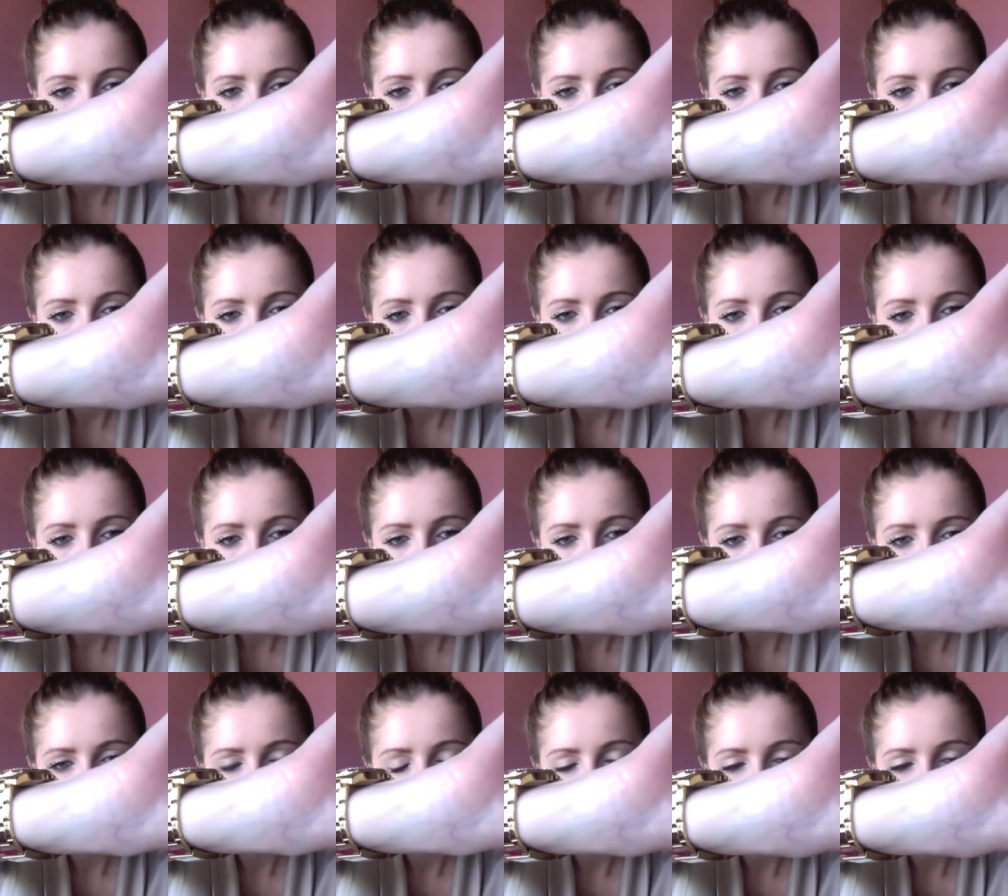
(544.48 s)
nudie
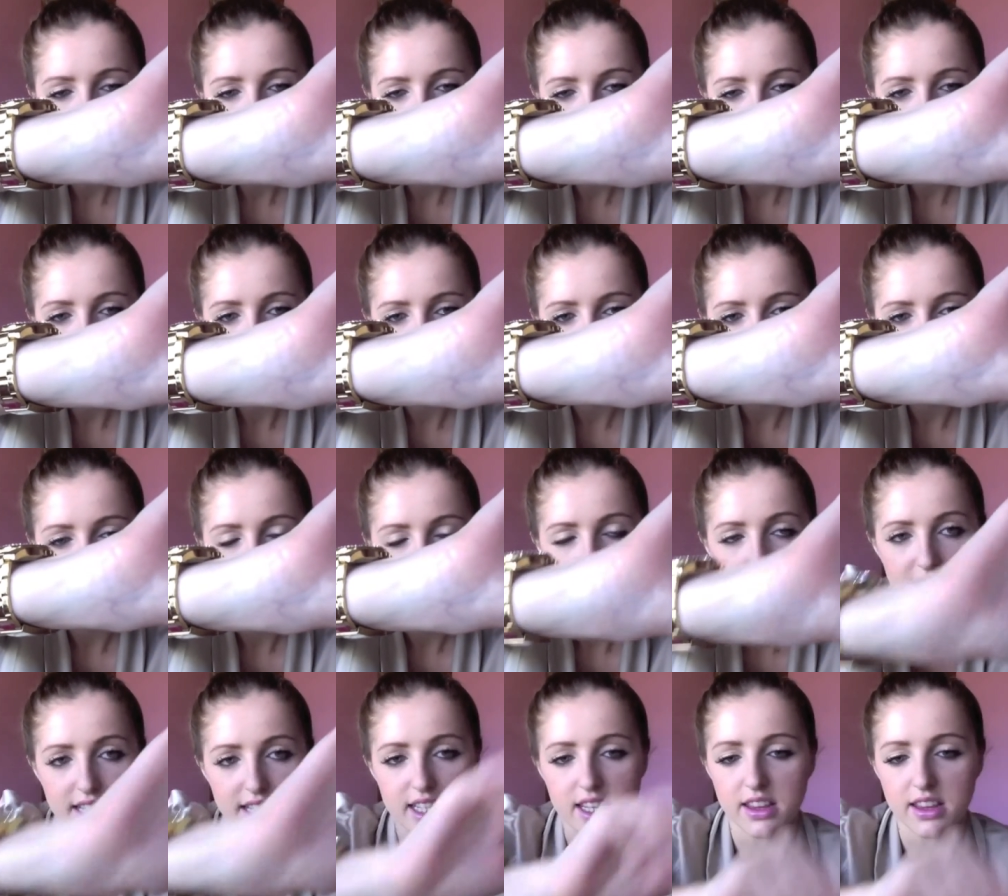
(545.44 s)
pink. It's a lot more
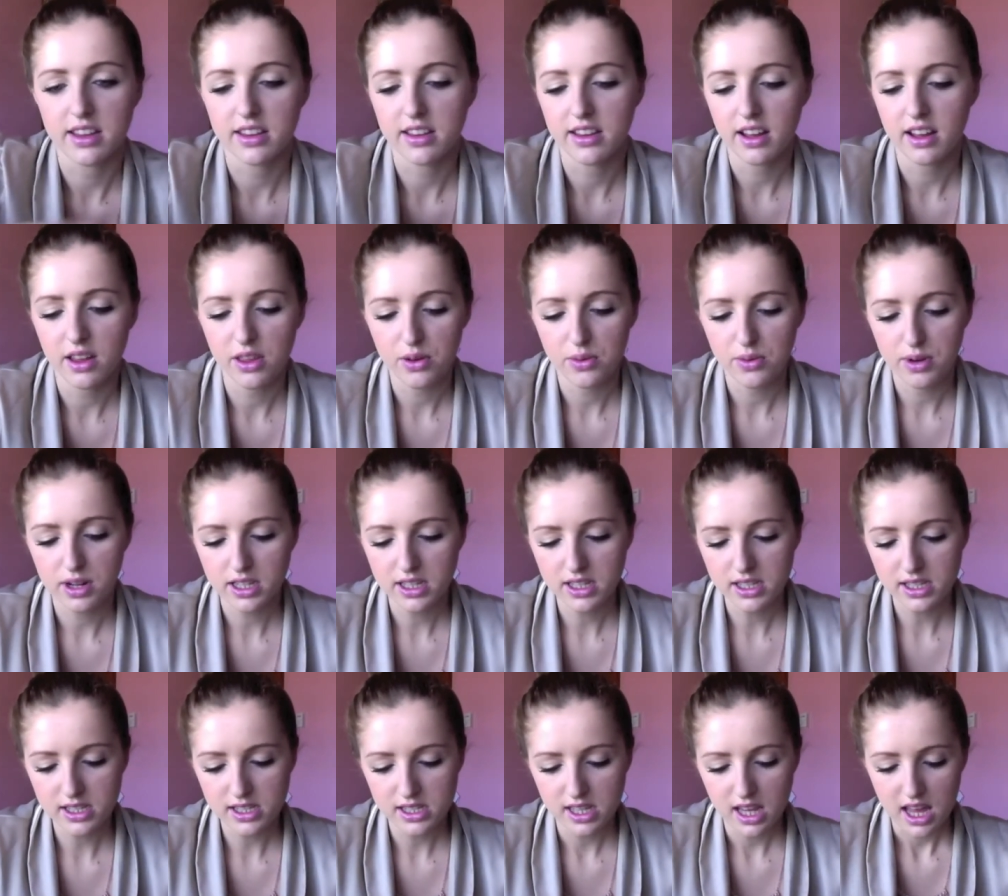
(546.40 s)
lighter than the other
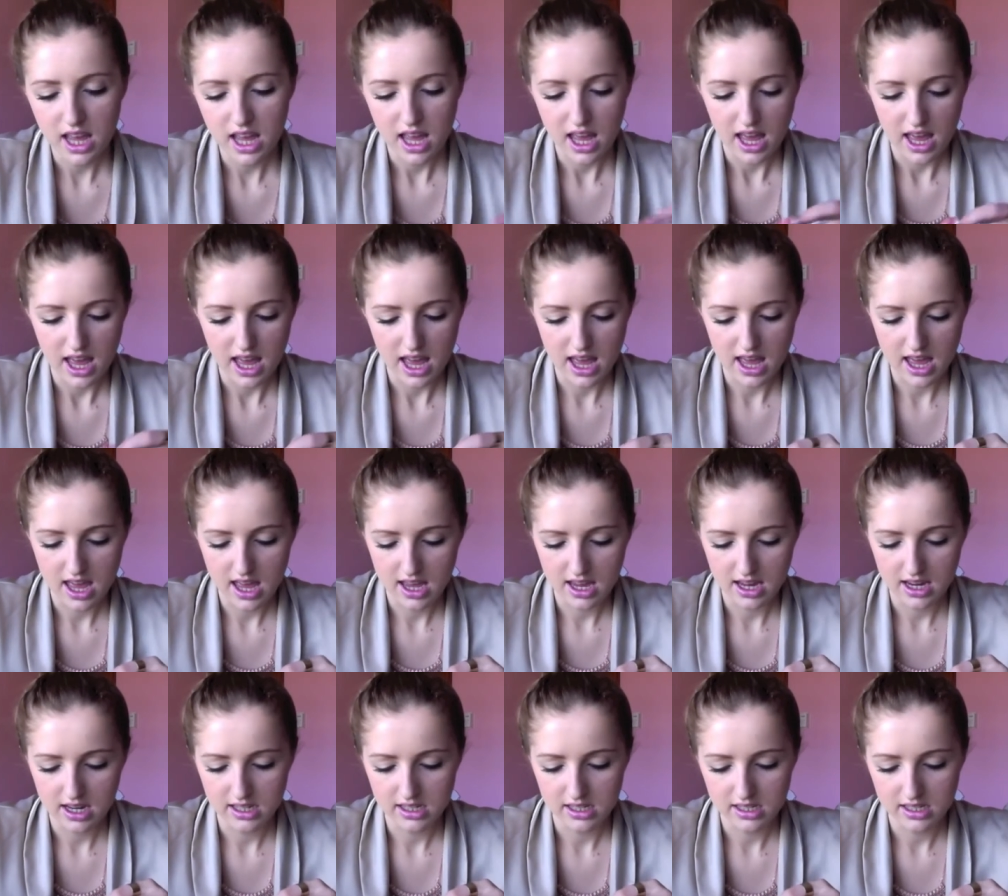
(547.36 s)
ones
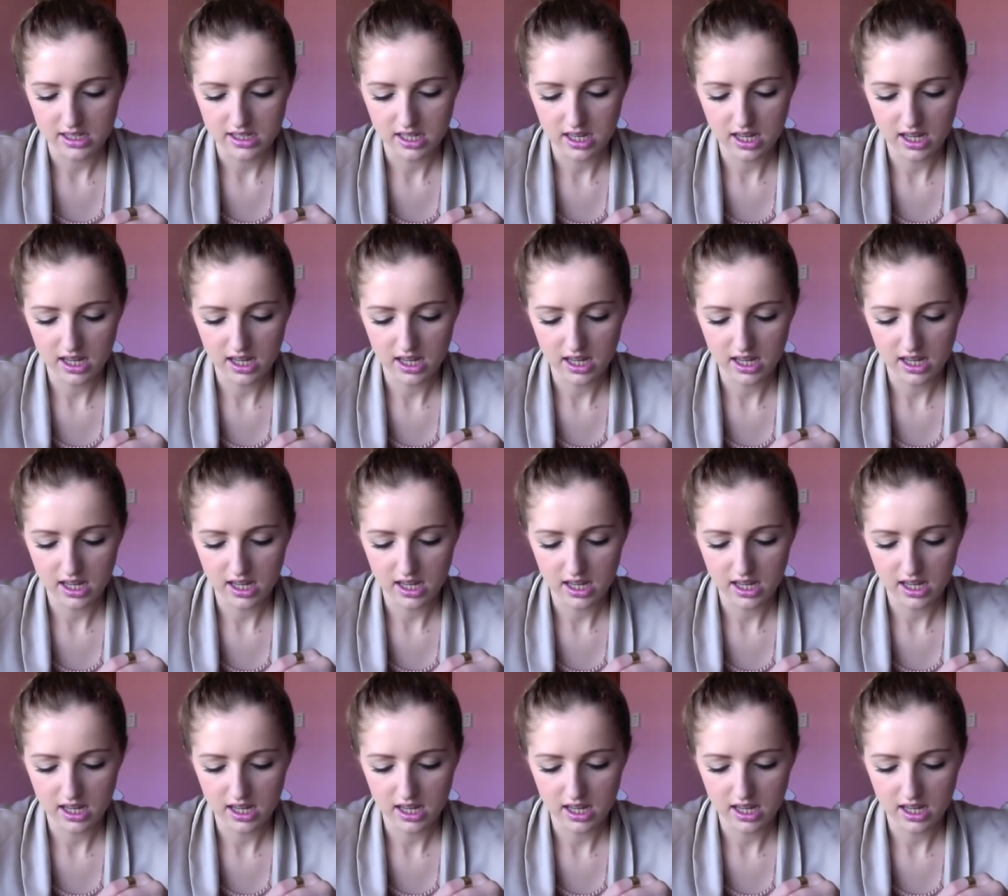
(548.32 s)
and